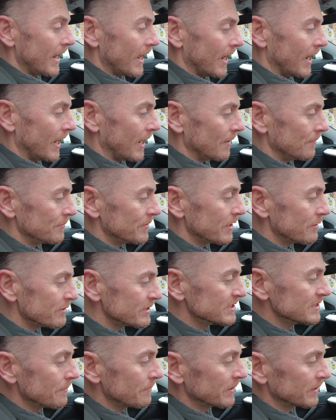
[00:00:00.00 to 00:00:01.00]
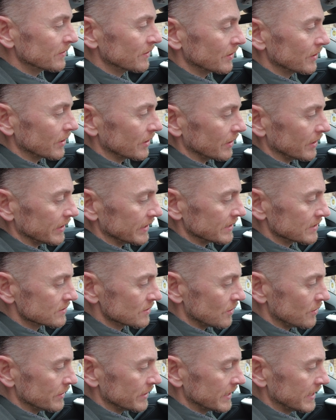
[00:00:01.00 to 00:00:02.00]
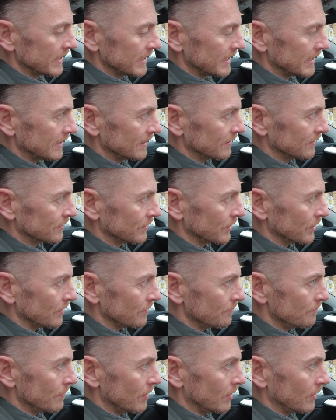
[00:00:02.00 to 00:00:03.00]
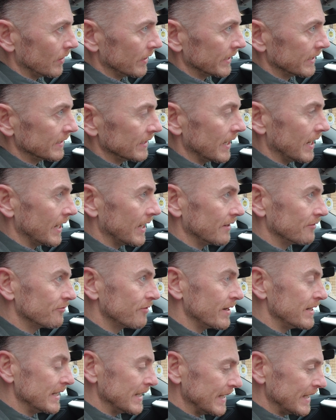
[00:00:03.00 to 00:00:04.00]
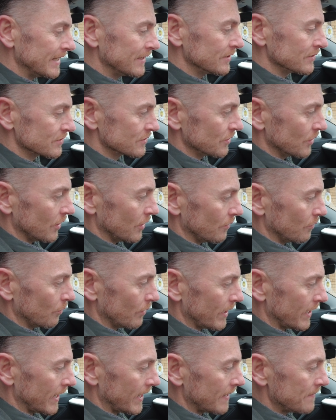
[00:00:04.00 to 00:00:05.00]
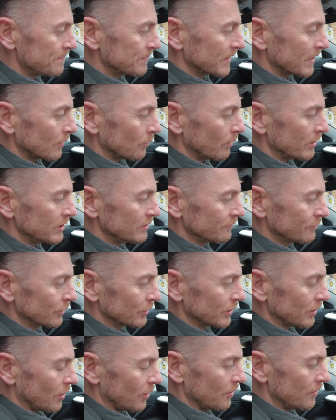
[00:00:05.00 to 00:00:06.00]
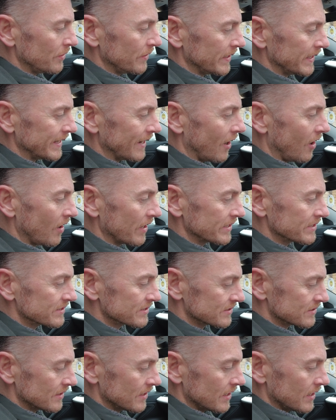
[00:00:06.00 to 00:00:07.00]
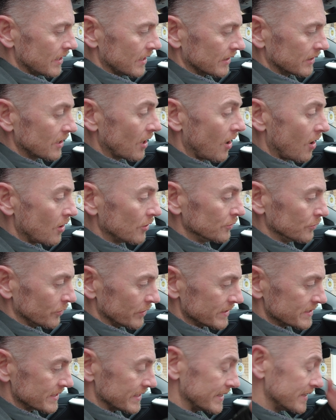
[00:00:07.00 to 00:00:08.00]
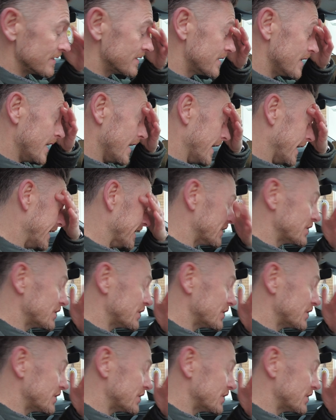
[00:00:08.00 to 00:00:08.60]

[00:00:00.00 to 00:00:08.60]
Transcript: Um, there is something that is on here that my uh, friend Ian has got, where when you've got it on the ice car noises, it